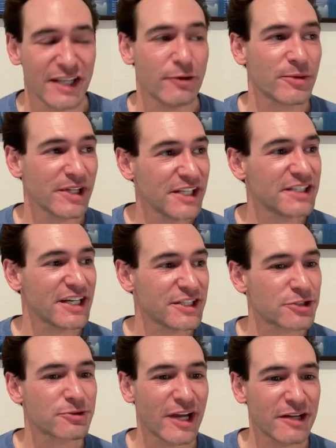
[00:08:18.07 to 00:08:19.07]
He really does
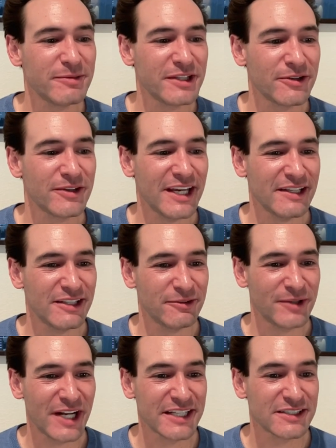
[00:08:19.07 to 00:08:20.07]
strike me though, Caitlin.
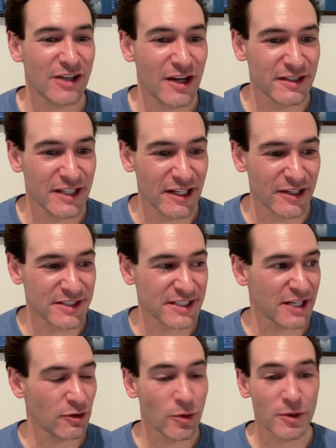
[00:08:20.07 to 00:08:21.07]
What I saw there is
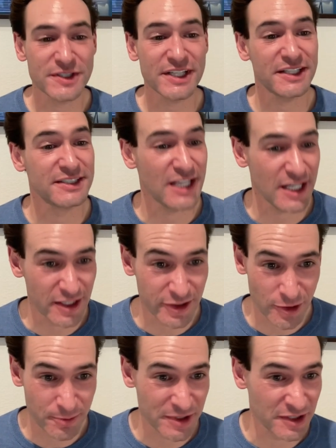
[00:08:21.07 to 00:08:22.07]
like a horse that can take on
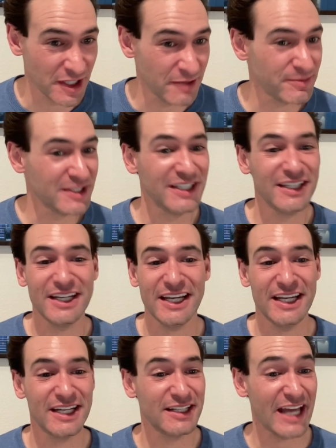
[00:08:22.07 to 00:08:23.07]
open company.
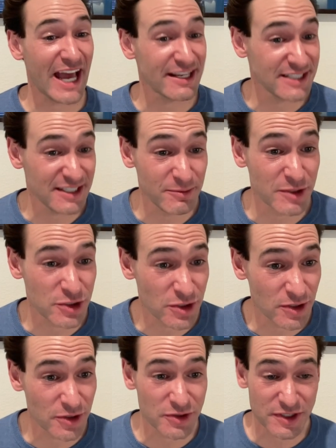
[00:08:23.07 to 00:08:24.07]
And as he
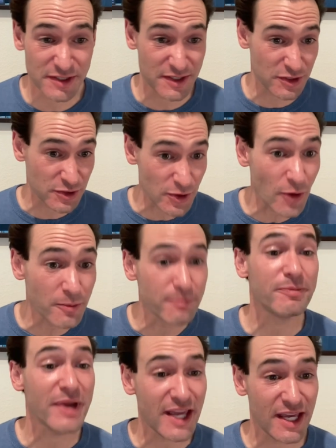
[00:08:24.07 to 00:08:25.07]
matures, because he's so
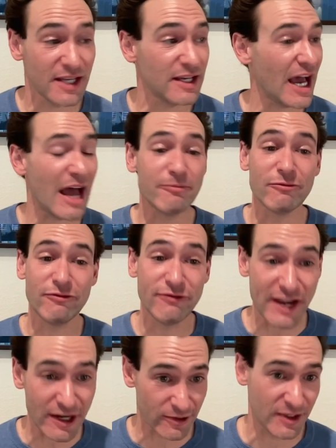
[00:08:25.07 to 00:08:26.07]
big, I'm
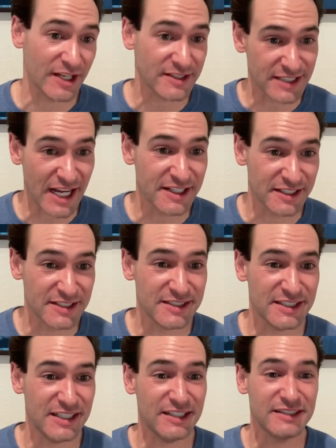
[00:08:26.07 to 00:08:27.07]
very excited to
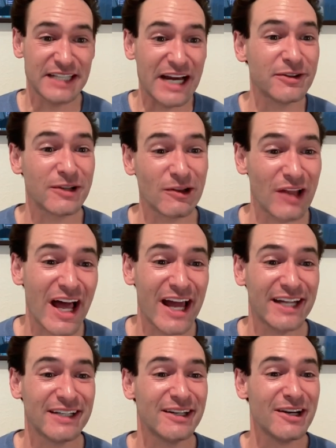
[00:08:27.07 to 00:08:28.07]
see down the
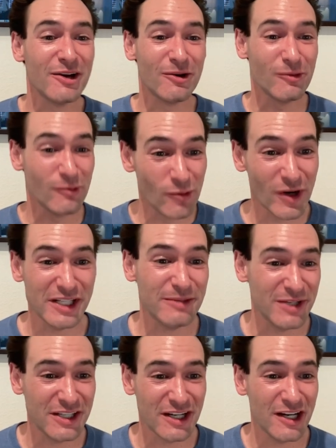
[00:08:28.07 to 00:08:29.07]
line what he
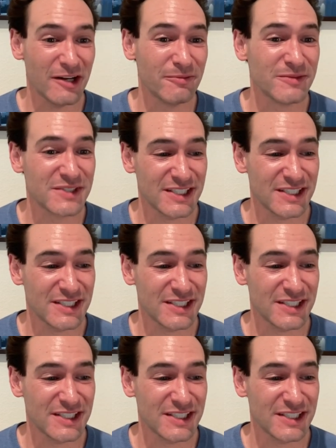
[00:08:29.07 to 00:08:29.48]
becomes.